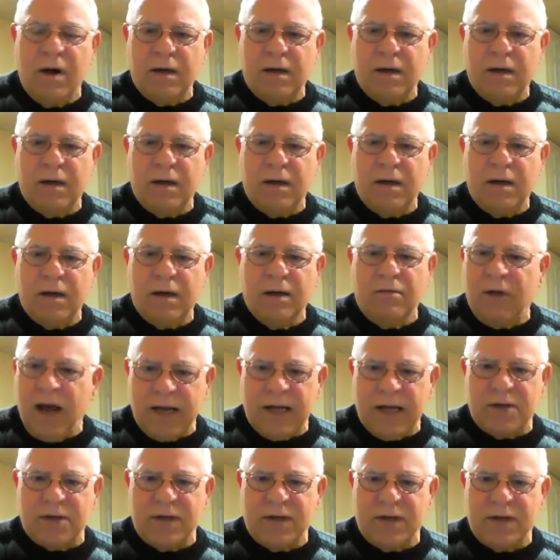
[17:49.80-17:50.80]
drunken
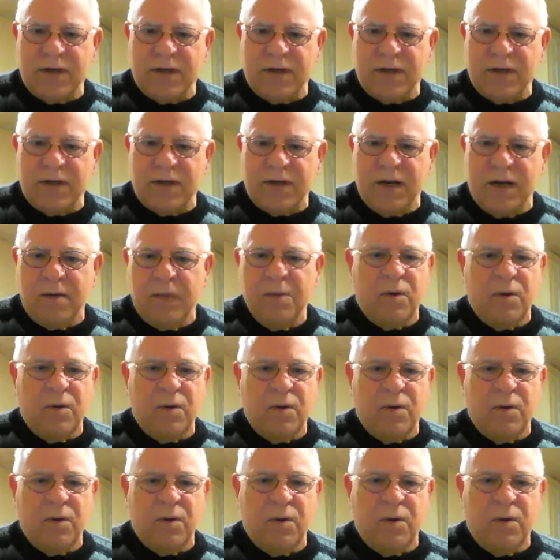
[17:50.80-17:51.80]
riots and
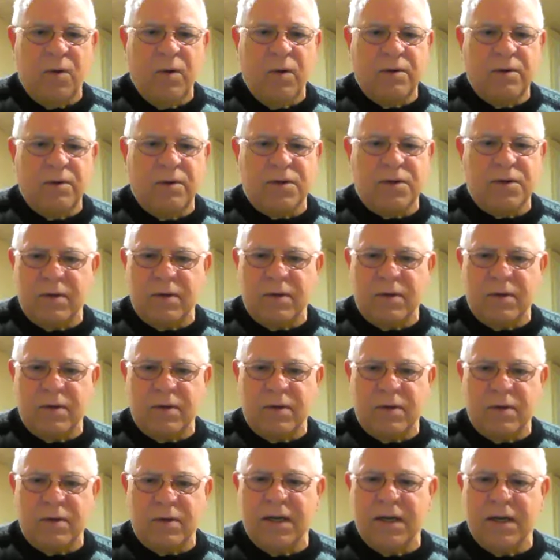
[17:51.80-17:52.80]
people going through
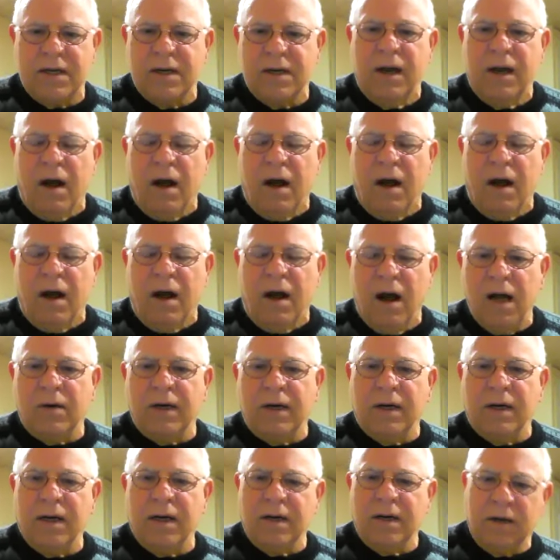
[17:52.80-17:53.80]
the streets,
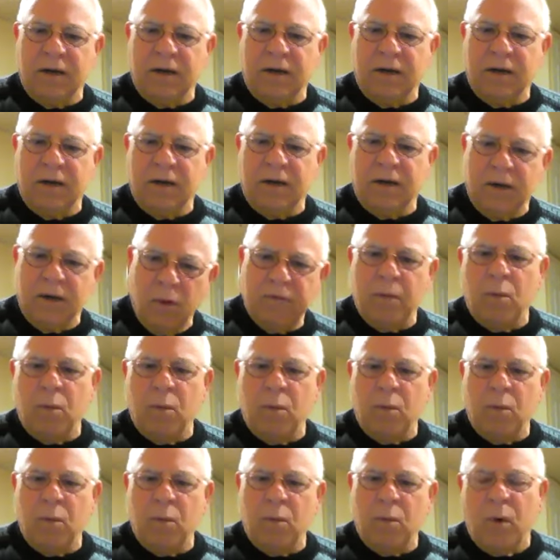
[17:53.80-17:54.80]
hollering and
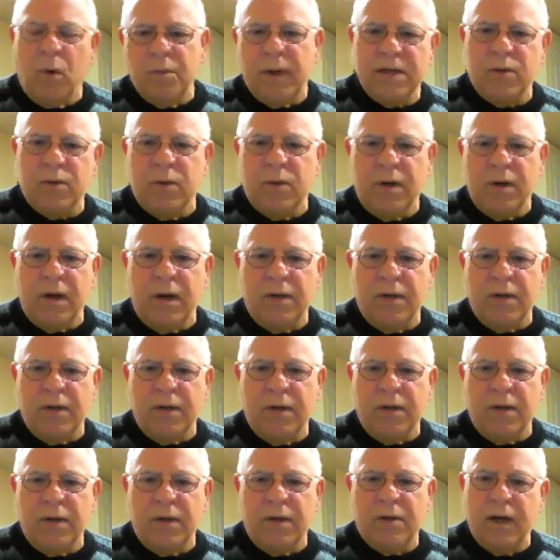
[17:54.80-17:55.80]
going from one
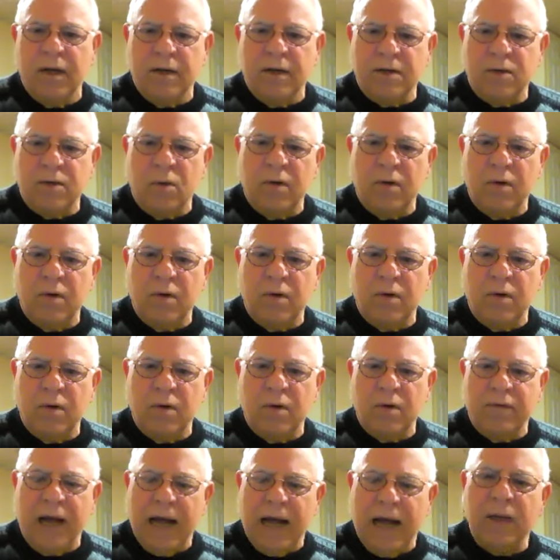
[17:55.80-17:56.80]
place to another, and
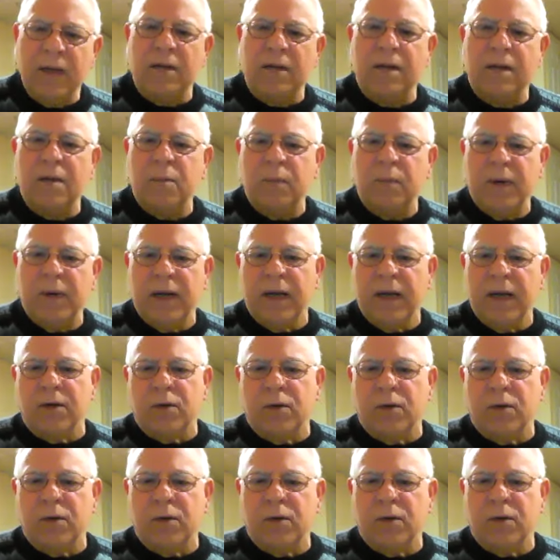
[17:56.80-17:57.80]
sort of a Halloween
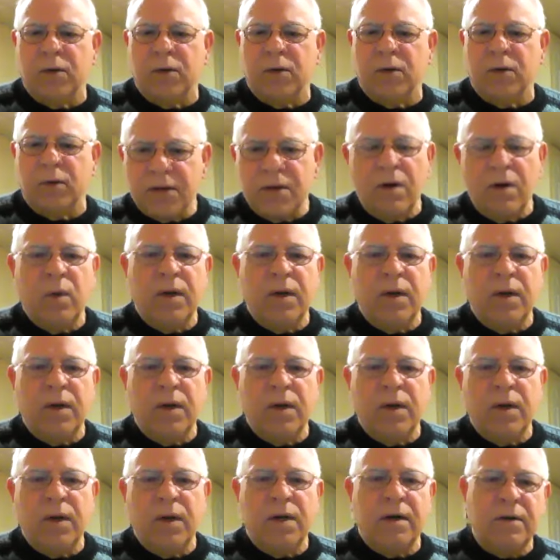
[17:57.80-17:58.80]
thing, playing tricks
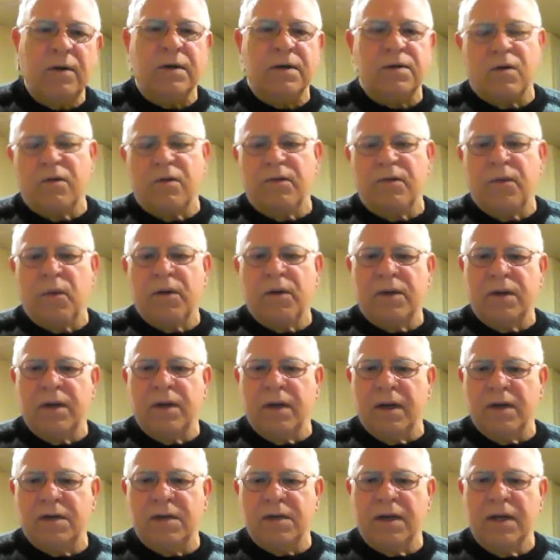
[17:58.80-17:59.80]
on one another and
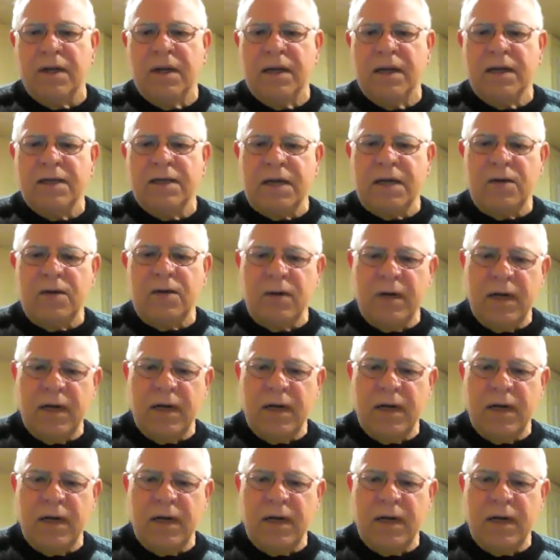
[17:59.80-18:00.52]
so forth. And this